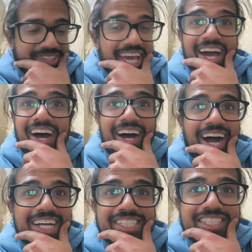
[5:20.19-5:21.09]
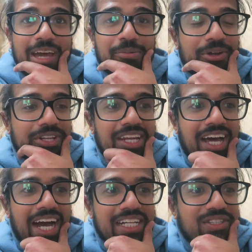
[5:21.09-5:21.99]
yeah, I just kept running.
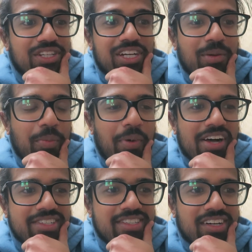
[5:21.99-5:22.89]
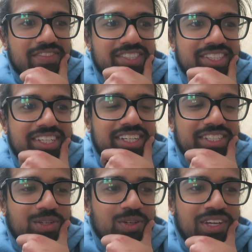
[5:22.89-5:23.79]
I took a couple pauses obviously
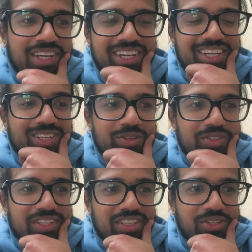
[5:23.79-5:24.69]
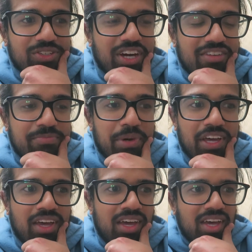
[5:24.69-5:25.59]
because it was a little tough,
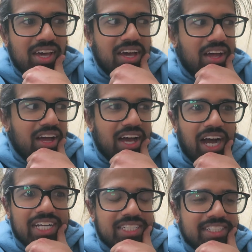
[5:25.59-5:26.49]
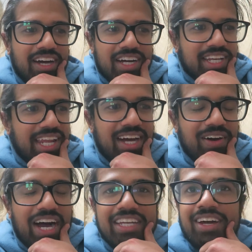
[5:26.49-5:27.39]
but I just knocked it
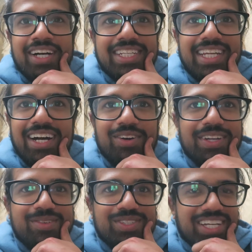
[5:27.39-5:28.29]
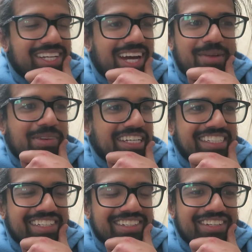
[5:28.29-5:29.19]
out. I knocked it out and it was like not a big
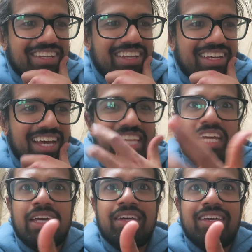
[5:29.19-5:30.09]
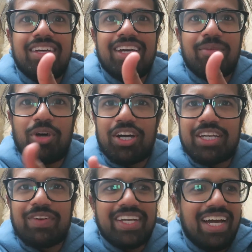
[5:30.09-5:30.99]
deal. And like I'm
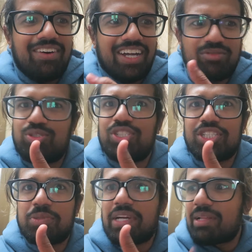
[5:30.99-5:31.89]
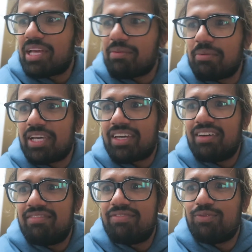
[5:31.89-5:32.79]
talking right now and I was just running like maybe
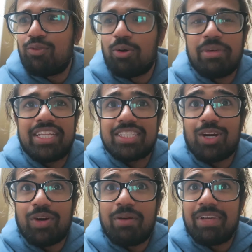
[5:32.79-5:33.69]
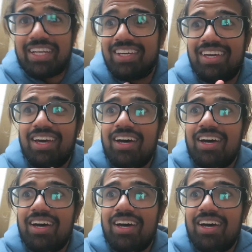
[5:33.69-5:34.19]
like 4 minutes ago and I'm like